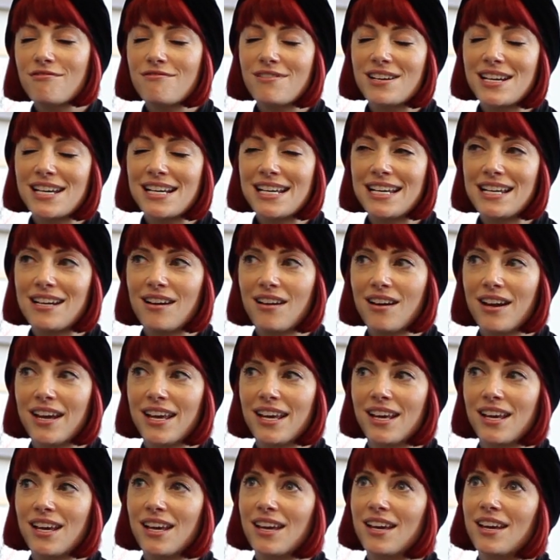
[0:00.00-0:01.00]
really
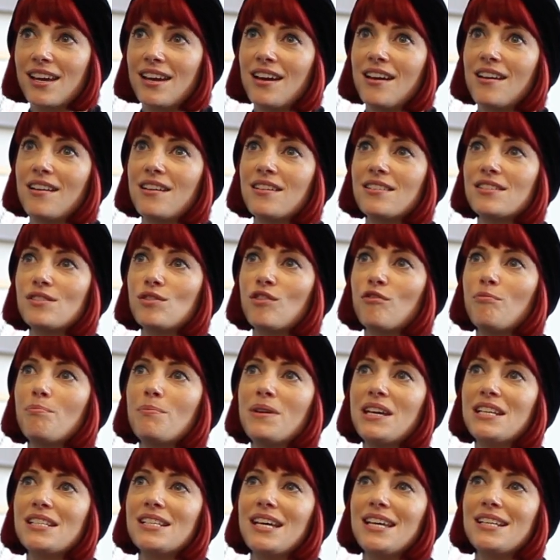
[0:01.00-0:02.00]
like sort of
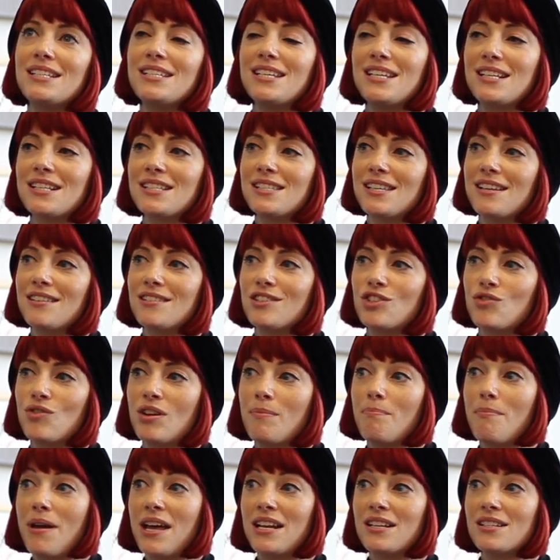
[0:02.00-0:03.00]
mid-18th
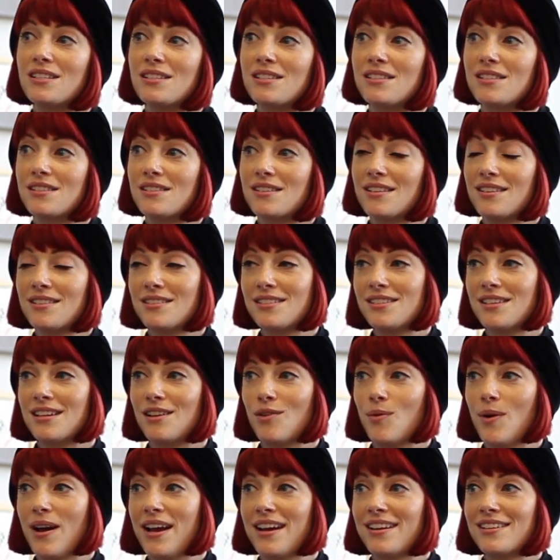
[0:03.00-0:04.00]
century men's
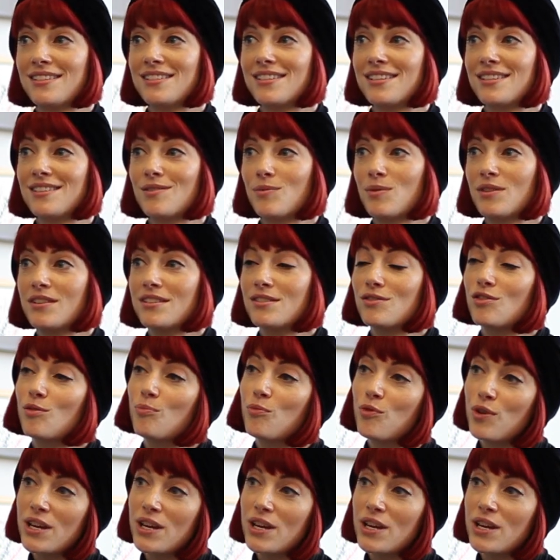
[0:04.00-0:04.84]
silhouette with the sort of